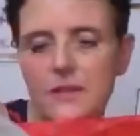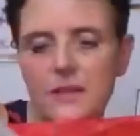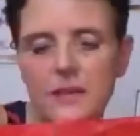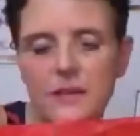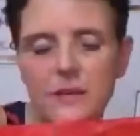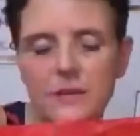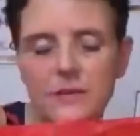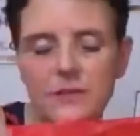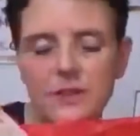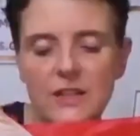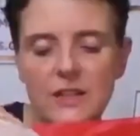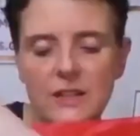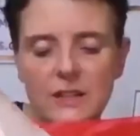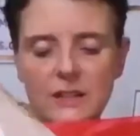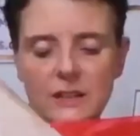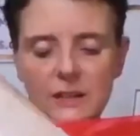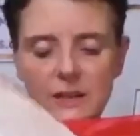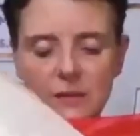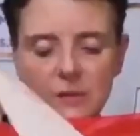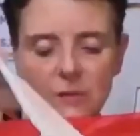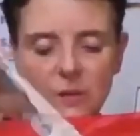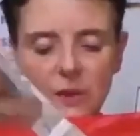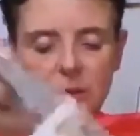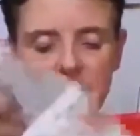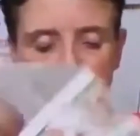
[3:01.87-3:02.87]
written
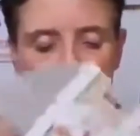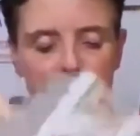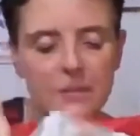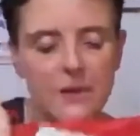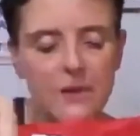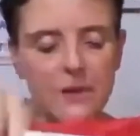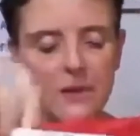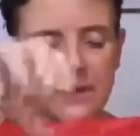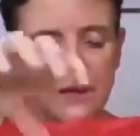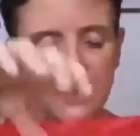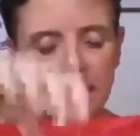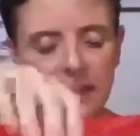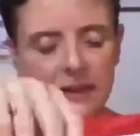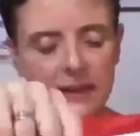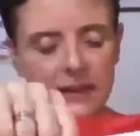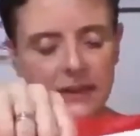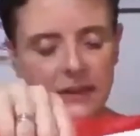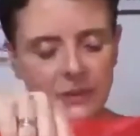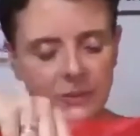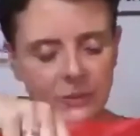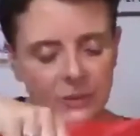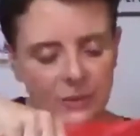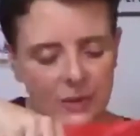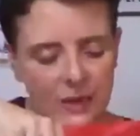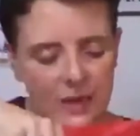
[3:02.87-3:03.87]
that one. And
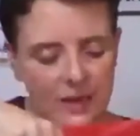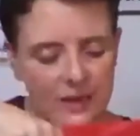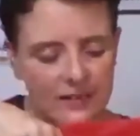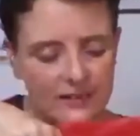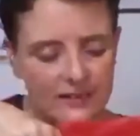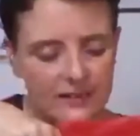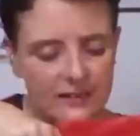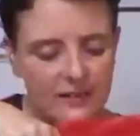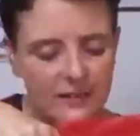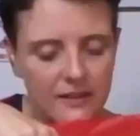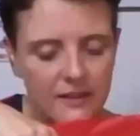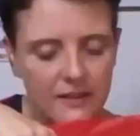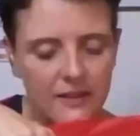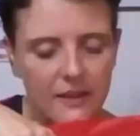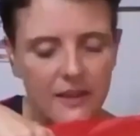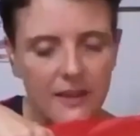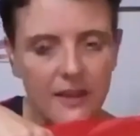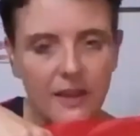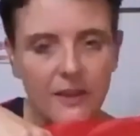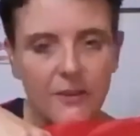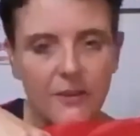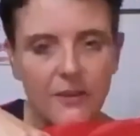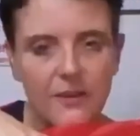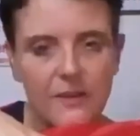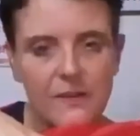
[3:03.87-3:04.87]
then you get
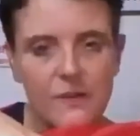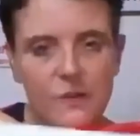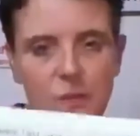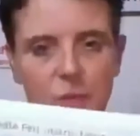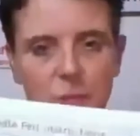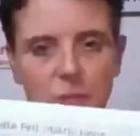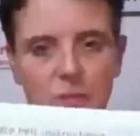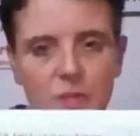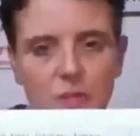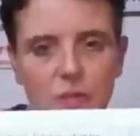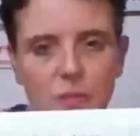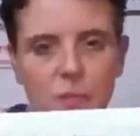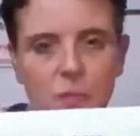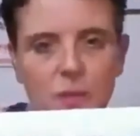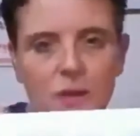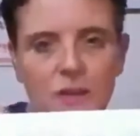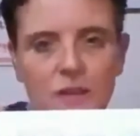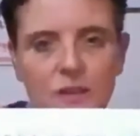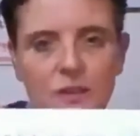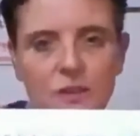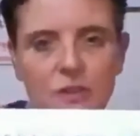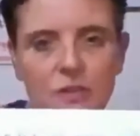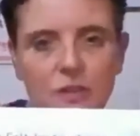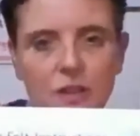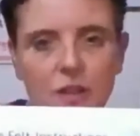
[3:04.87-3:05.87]
our super duper
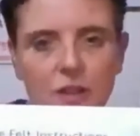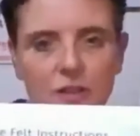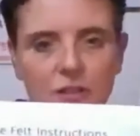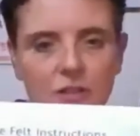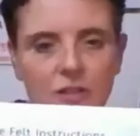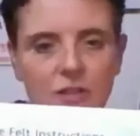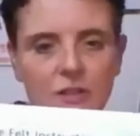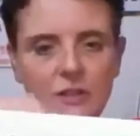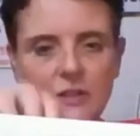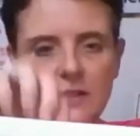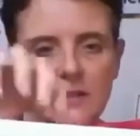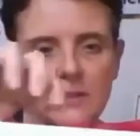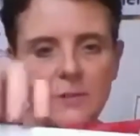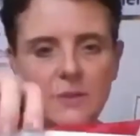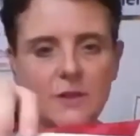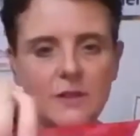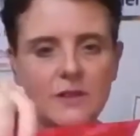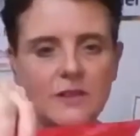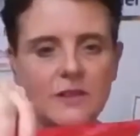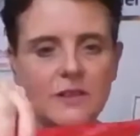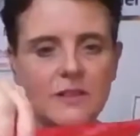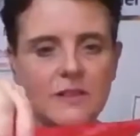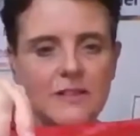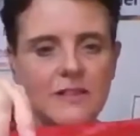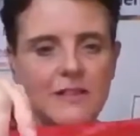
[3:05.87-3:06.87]
instructions
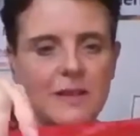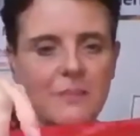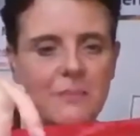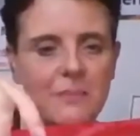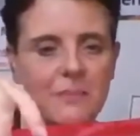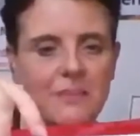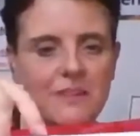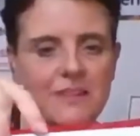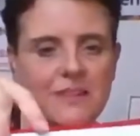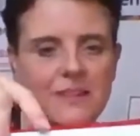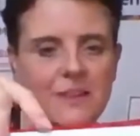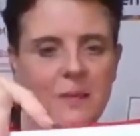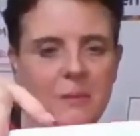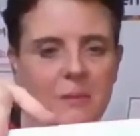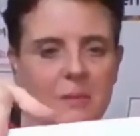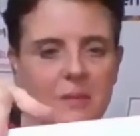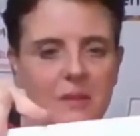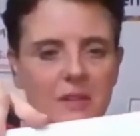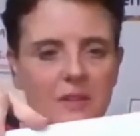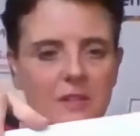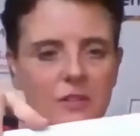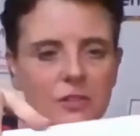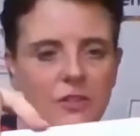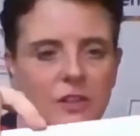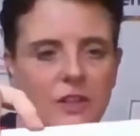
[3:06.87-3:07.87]
with step-by-step
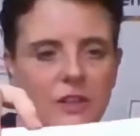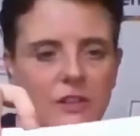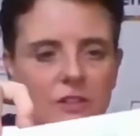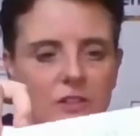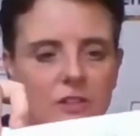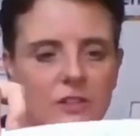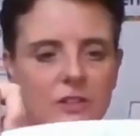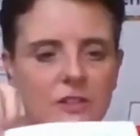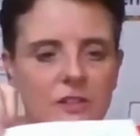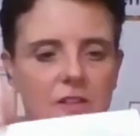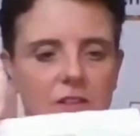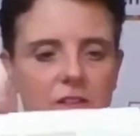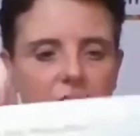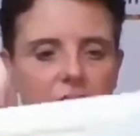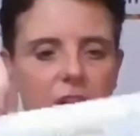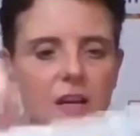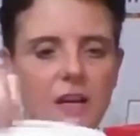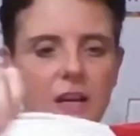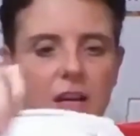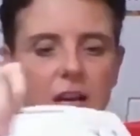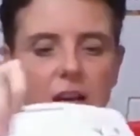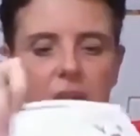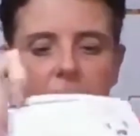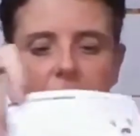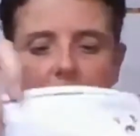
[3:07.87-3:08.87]
instructions.
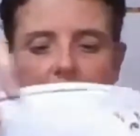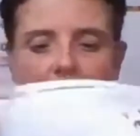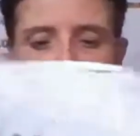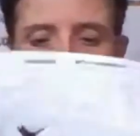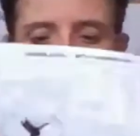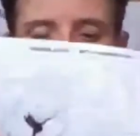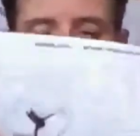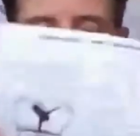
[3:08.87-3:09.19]
And